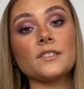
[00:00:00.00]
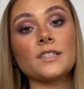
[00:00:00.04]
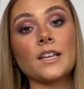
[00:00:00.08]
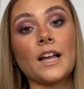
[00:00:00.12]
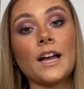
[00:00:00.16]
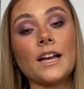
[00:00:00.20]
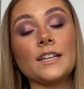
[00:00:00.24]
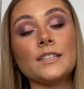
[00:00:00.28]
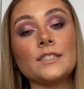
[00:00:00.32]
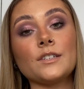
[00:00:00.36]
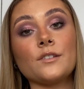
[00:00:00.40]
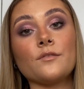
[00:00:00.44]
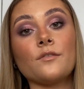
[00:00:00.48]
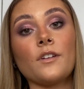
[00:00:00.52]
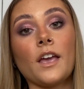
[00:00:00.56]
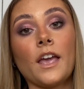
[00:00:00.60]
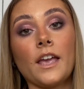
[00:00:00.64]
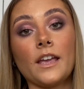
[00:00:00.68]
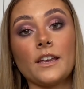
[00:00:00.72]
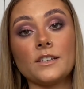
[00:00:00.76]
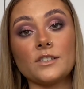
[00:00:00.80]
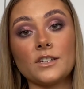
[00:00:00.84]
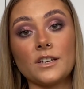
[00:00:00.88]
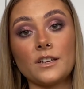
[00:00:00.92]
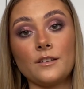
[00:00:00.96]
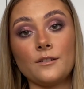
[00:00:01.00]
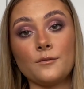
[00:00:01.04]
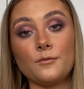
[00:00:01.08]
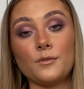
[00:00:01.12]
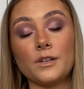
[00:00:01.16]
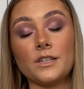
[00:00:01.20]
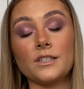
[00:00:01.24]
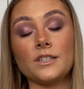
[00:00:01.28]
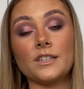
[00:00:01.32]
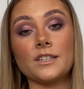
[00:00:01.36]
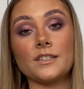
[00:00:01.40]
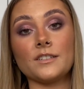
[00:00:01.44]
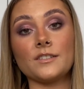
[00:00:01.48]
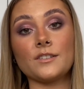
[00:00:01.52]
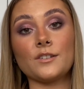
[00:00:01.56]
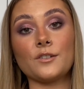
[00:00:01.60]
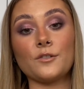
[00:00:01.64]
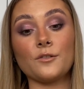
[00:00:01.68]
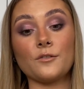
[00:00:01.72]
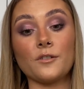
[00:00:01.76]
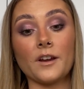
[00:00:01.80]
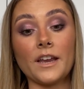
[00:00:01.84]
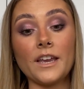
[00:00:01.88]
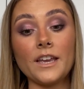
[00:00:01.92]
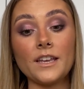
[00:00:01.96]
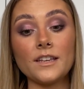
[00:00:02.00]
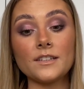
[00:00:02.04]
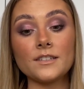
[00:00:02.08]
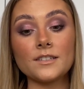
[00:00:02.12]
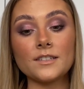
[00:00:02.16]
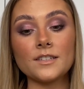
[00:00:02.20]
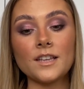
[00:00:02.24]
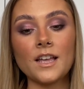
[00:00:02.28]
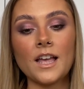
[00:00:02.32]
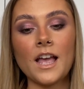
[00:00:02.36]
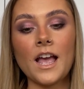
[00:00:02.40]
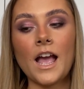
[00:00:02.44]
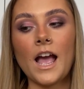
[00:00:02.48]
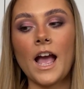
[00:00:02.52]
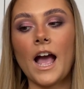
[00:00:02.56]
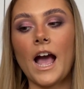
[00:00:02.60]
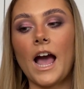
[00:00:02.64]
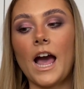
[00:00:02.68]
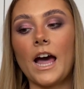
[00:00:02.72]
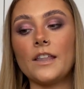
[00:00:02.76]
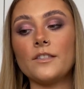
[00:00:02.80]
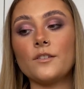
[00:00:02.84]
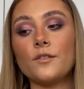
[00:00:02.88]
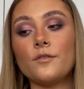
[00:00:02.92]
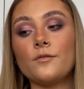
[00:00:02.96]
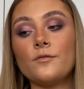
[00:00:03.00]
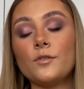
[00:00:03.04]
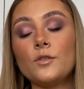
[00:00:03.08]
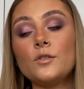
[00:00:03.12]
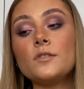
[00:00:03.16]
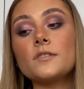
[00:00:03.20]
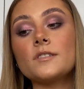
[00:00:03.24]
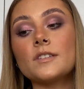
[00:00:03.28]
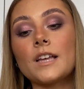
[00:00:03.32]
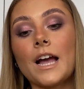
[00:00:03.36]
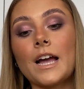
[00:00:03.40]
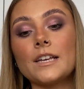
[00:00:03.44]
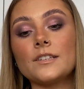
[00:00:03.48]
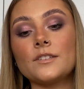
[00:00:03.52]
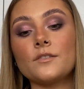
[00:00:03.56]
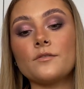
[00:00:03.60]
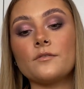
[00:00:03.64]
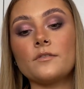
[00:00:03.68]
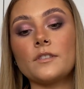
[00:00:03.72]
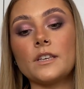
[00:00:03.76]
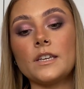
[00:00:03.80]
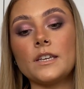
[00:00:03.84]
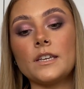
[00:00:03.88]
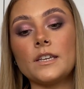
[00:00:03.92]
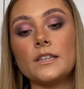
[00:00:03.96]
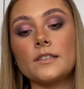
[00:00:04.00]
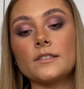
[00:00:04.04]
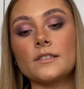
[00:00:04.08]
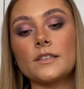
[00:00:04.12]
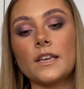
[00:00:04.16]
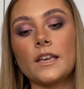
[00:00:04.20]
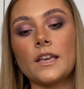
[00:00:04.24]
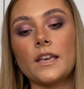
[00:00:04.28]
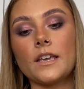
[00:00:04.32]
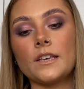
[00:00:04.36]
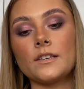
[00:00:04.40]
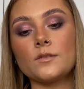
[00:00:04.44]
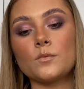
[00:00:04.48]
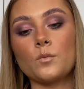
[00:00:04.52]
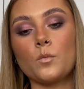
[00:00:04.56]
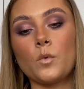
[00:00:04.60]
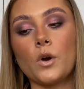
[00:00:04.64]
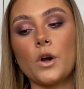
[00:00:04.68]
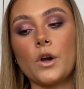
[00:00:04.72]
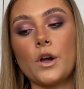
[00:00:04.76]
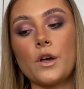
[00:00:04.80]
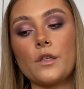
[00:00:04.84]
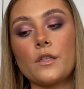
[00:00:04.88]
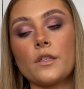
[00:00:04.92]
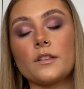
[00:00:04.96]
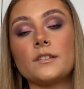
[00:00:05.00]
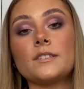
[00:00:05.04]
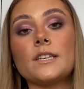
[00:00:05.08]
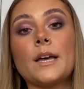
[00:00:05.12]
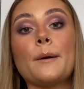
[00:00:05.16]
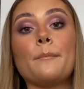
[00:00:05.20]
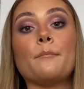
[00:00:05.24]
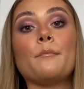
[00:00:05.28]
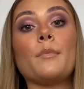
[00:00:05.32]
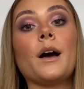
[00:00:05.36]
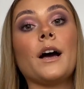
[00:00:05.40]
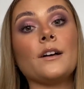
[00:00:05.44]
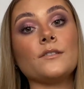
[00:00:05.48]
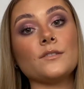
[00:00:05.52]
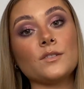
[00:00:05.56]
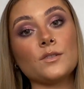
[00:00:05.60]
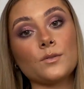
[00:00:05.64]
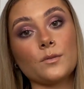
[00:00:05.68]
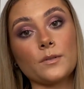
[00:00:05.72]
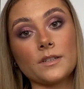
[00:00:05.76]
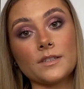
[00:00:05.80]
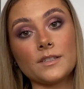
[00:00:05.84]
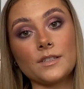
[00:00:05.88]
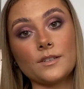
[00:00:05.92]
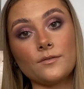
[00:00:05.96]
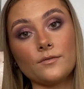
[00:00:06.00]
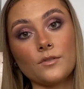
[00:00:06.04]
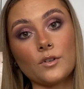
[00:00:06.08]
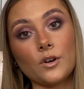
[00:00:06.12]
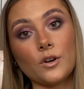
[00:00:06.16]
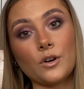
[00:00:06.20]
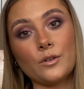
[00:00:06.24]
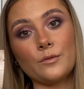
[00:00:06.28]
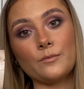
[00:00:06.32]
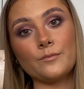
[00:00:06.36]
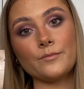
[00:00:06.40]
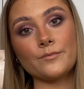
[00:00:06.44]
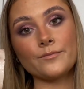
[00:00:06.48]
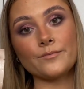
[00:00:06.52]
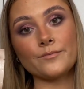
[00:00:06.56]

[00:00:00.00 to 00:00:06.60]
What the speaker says: signs of aging, which is great. And the full size of these is worth £10.24.